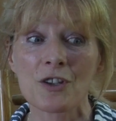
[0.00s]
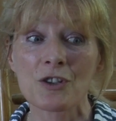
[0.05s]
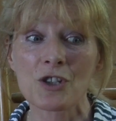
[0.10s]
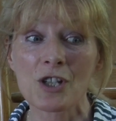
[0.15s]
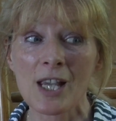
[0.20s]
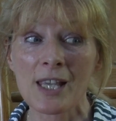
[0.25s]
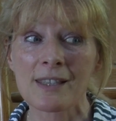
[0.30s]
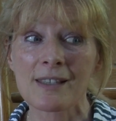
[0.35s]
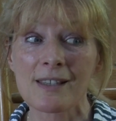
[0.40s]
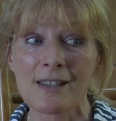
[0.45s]
the
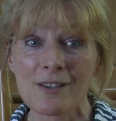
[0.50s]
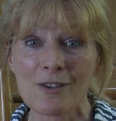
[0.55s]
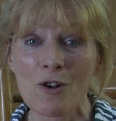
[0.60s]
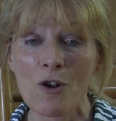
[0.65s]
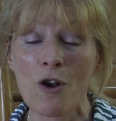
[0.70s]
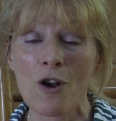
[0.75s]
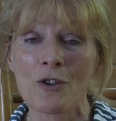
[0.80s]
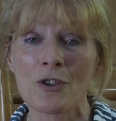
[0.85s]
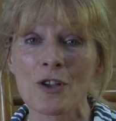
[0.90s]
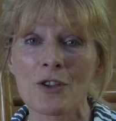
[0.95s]
chances
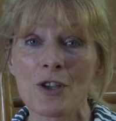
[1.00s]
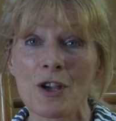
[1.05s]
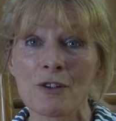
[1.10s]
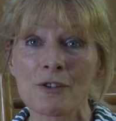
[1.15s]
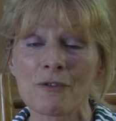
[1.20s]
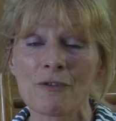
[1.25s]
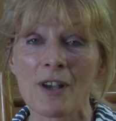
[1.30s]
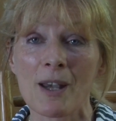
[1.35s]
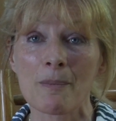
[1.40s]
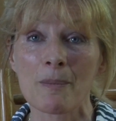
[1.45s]
are that
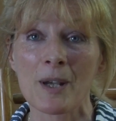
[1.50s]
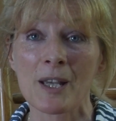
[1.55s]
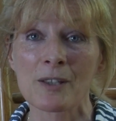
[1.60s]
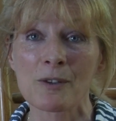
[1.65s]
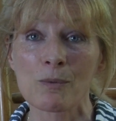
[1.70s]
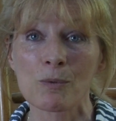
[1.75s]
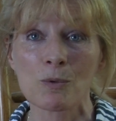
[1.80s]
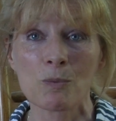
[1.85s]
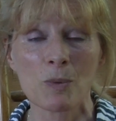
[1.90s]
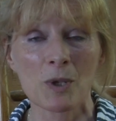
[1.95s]
those fat
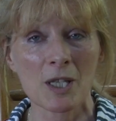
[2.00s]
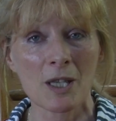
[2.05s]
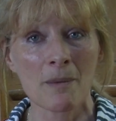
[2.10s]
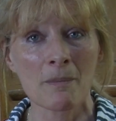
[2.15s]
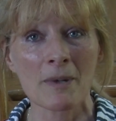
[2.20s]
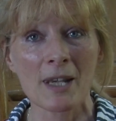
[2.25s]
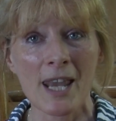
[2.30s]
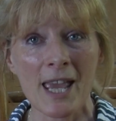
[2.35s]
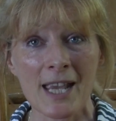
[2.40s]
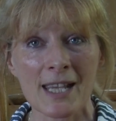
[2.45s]
pads would
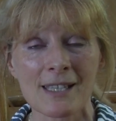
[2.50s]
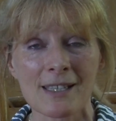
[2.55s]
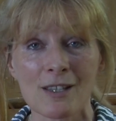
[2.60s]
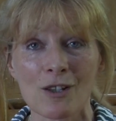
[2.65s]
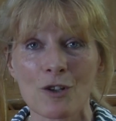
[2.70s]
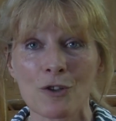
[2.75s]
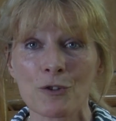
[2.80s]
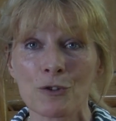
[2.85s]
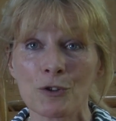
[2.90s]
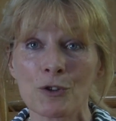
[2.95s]
become
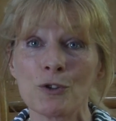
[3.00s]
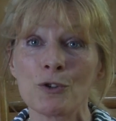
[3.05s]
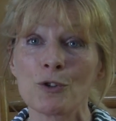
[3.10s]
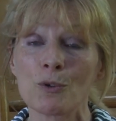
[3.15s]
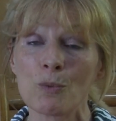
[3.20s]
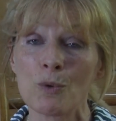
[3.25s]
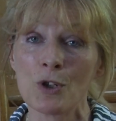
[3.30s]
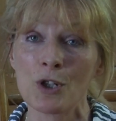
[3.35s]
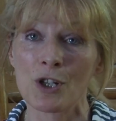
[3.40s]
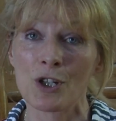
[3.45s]
less through
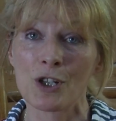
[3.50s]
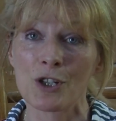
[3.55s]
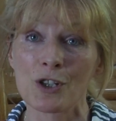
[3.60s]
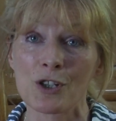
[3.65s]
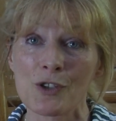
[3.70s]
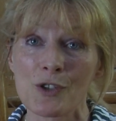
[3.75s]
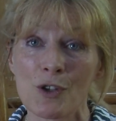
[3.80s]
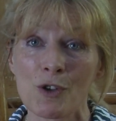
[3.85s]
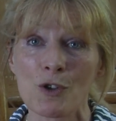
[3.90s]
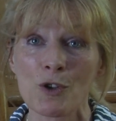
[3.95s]
the
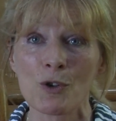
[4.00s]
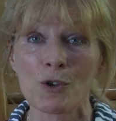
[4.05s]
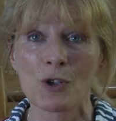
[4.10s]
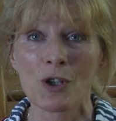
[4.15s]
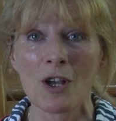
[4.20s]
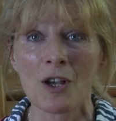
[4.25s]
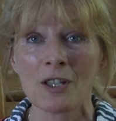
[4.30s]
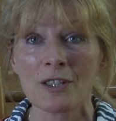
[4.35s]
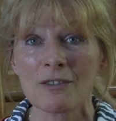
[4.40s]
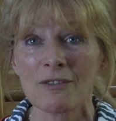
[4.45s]
work. So you're
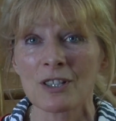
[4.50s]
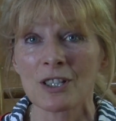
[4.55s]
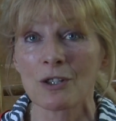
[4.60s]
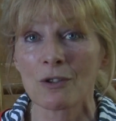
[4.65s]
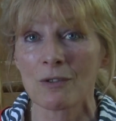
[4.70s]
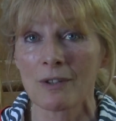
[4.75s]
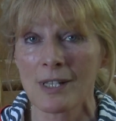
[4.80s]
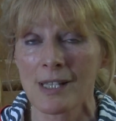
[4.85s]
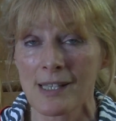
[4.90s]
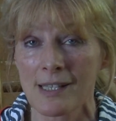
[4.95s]
kind of
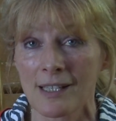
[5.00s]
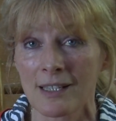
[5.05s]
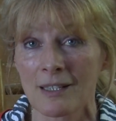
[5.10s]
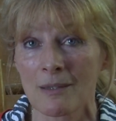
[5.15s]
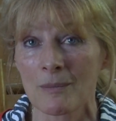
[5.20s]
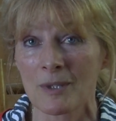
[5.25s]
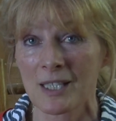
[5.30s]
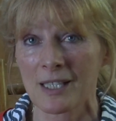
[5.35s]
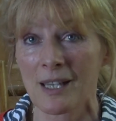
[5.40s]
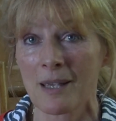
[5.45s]
increasing
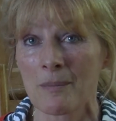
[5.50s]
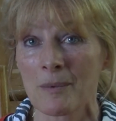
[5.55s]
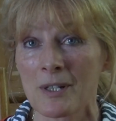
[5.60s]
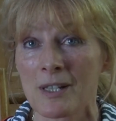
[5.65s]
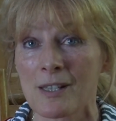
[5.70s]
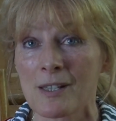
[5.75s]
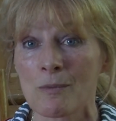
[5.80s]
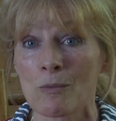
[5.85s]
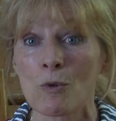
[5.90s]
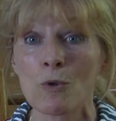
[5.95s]
the
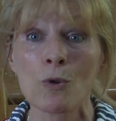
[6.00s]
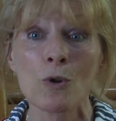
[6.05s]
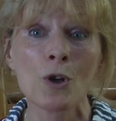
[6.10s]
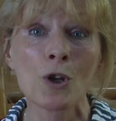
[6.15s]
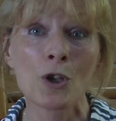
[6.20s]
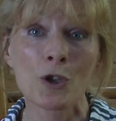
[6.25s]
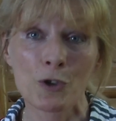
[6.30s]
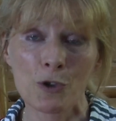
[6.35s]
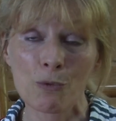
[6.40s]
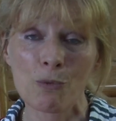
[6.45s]
metabolism or
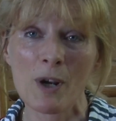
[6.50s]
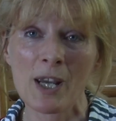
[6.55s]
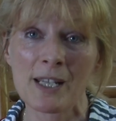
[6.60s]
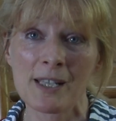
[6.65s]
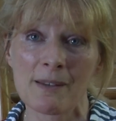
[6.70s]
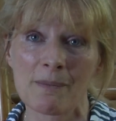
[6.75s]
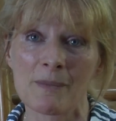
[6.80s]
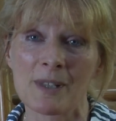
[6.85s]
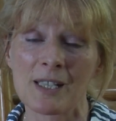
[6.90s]
the rate of